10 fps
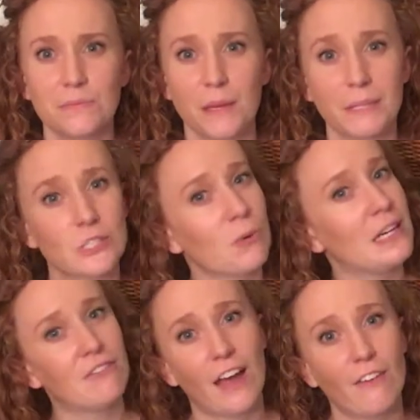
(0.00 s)
maybe
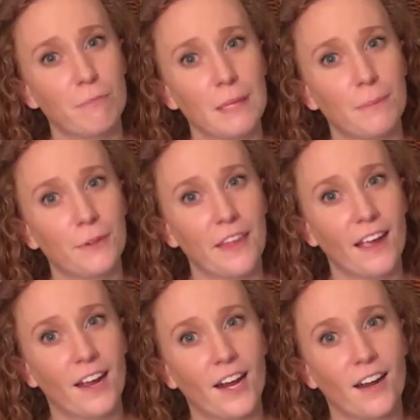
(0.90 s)
25 people
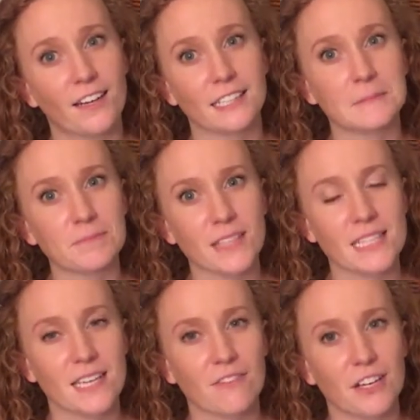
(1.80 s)
there, and
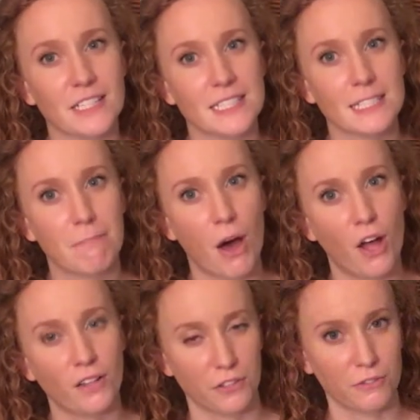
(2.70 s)
it's a very
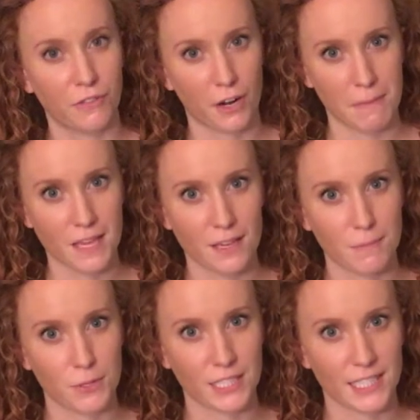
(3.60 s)
small little farming
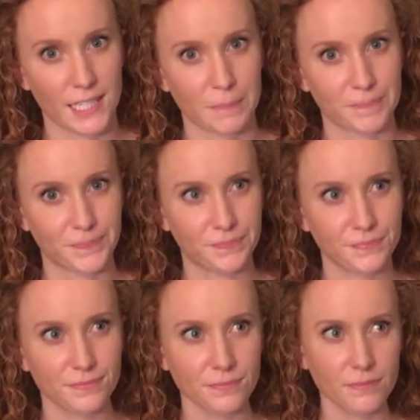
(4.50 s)
community.
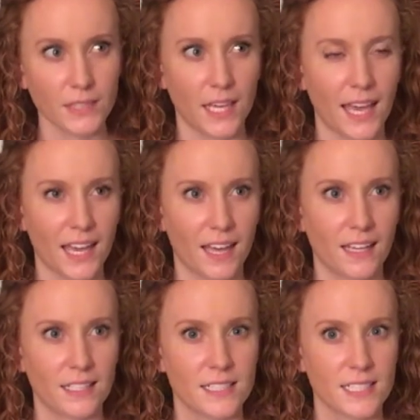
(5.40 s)

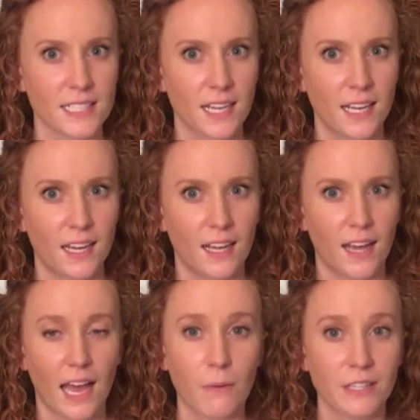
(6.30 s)
And
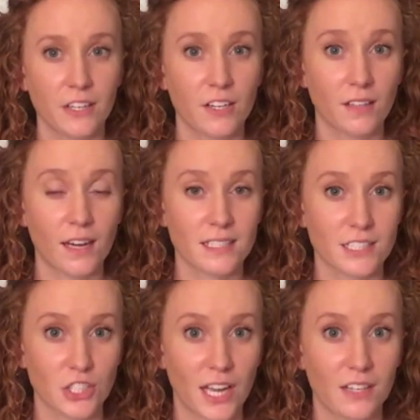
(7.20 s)
I went there a lot
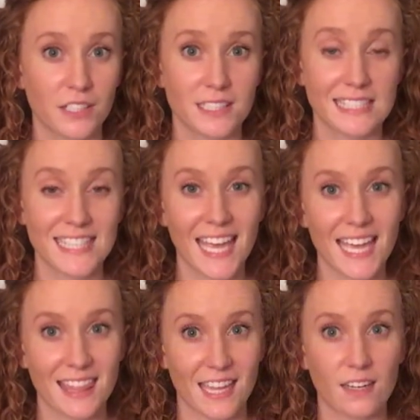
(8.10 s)
as a child and
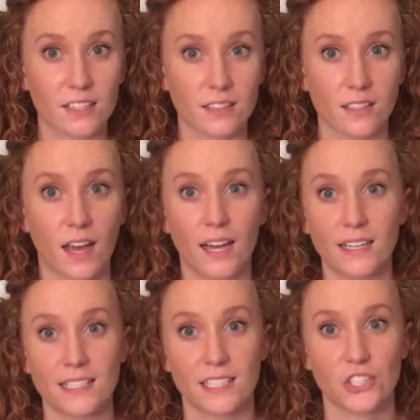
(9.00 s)
sang there a
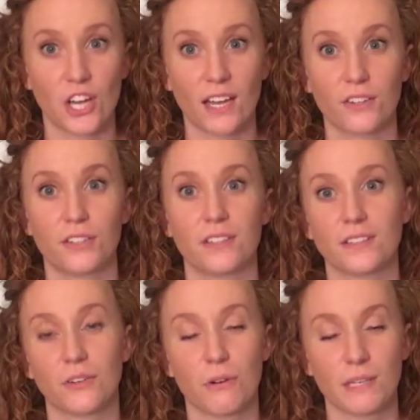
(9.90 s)
lot as a child
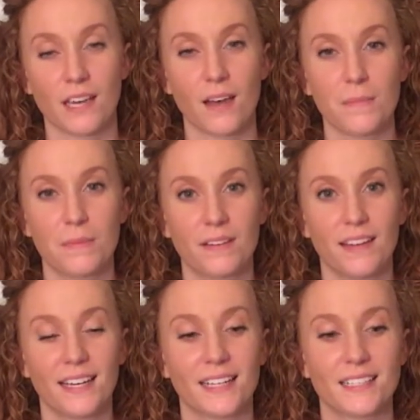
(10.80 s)
and growing up.
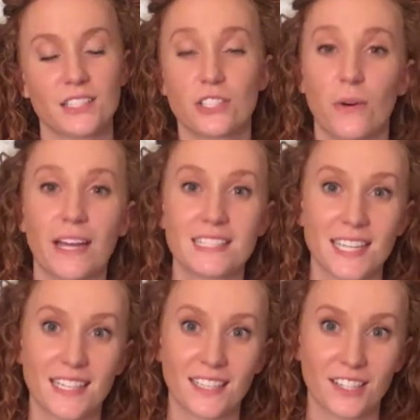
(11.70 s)
And so I
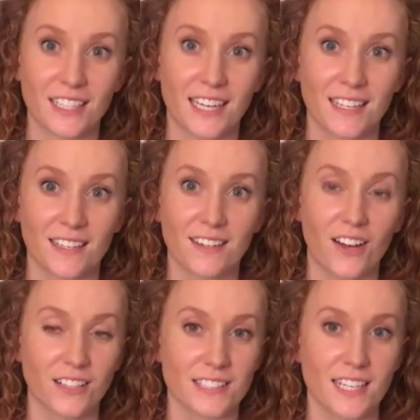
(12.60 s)
sang there again on